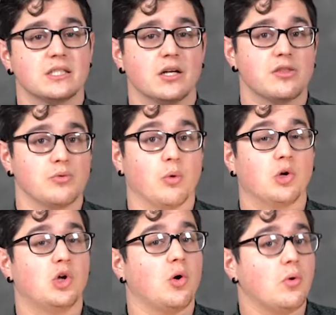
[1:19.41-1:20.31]
going to throw
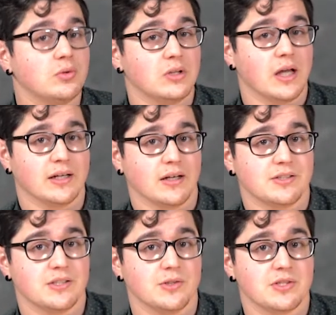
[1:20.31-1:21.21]
gold light
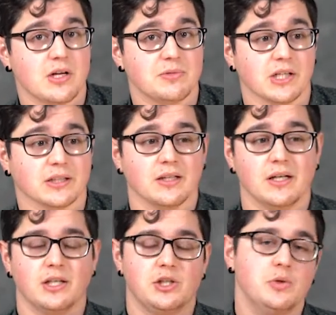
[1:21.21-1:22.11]
onto your subject,
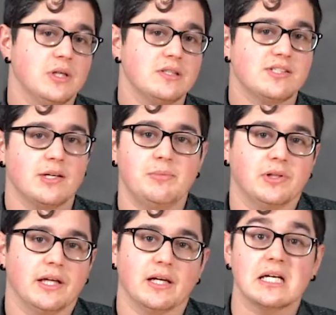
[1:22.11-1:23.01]
you can
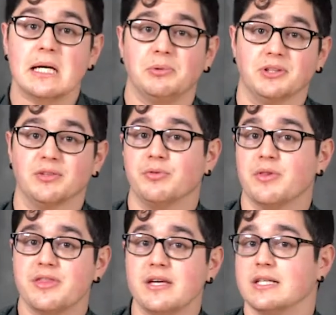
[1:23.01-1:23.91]
simulate a couple
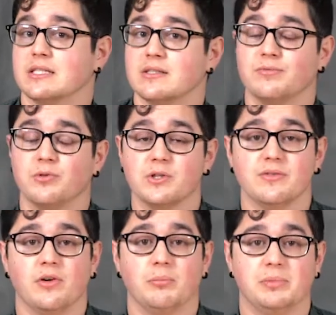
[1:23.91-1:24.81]
different things. First
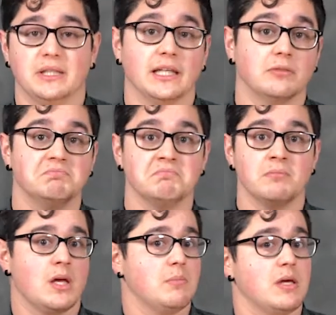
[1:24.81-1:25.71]
of all being,
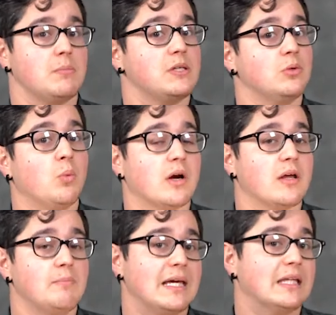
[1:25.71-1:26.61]
maybe you want
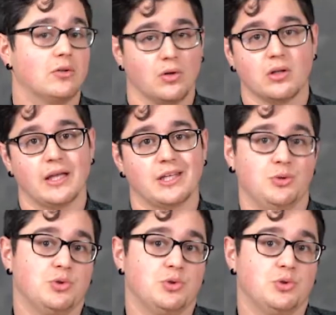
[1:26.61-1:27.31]
to make it look like you